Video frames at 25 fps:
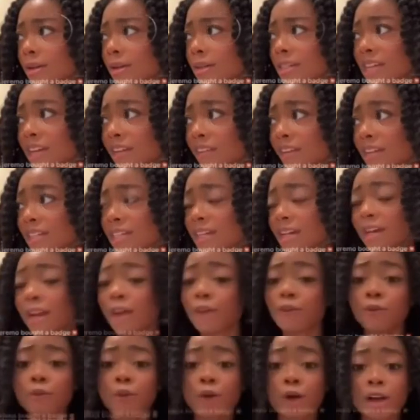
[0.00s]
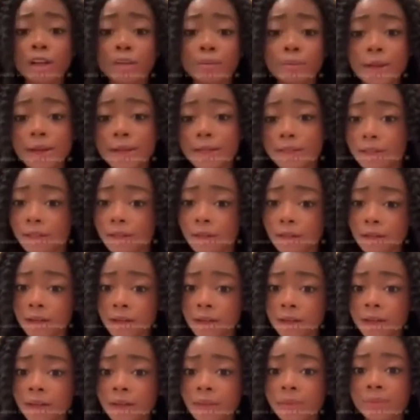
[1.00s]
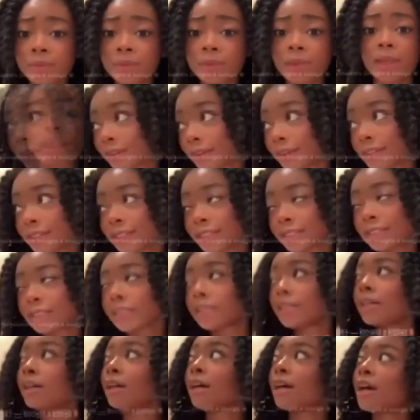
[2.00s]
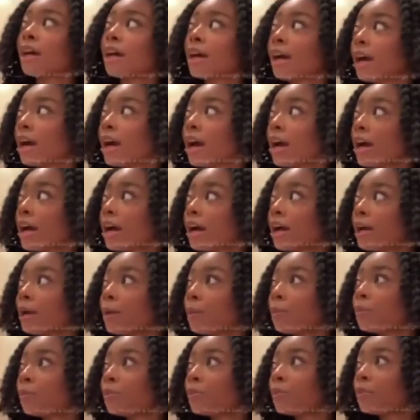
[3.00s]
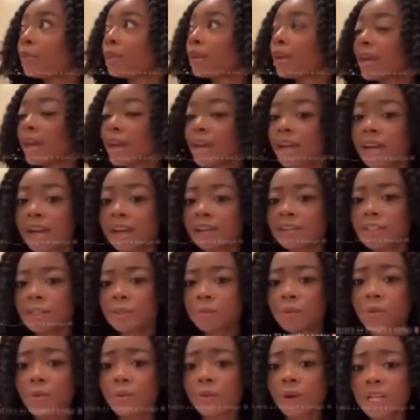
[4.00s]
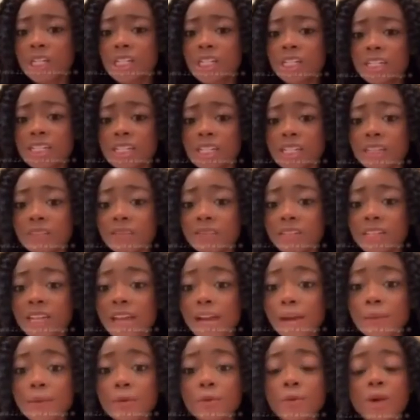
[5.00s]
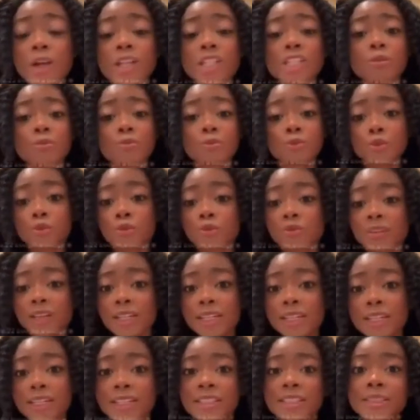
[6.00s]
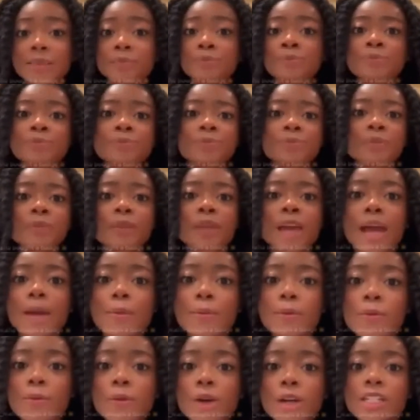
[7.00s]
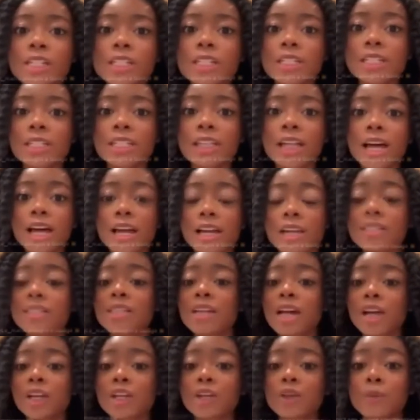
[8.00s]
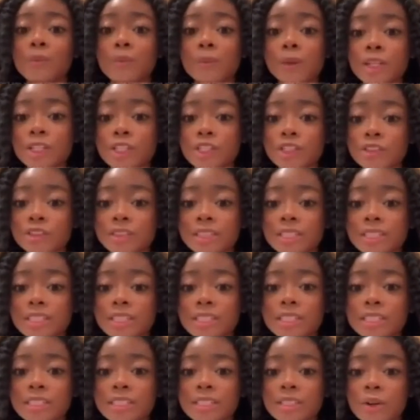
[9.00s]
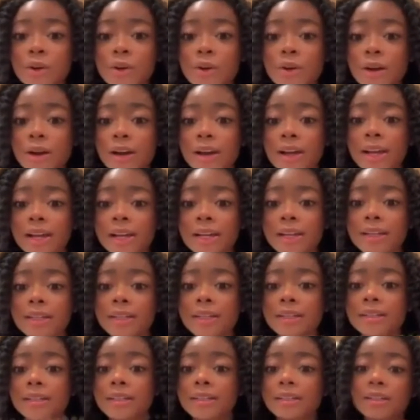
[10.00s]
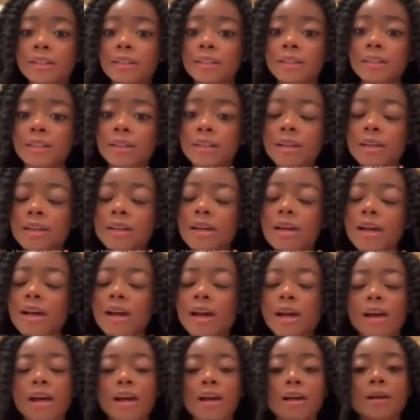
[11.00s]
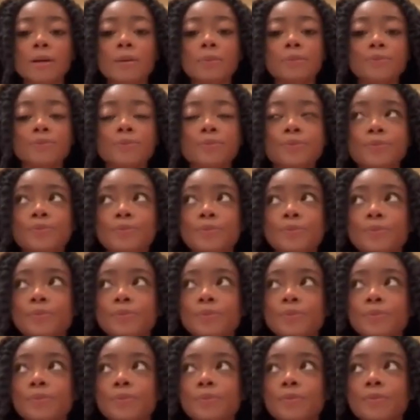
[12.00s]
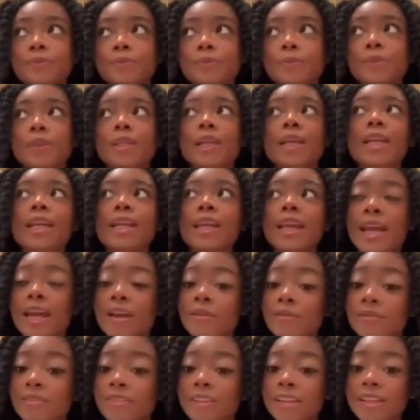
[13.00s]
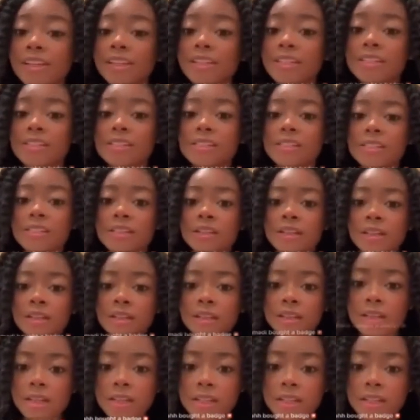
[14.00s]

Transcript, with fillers: over, so I did that. So my mom helped me do that, put me on tape, and then what breakfast. Um, and I just been watching TV. I've been watching movies. I've been watching a lot of documentaries on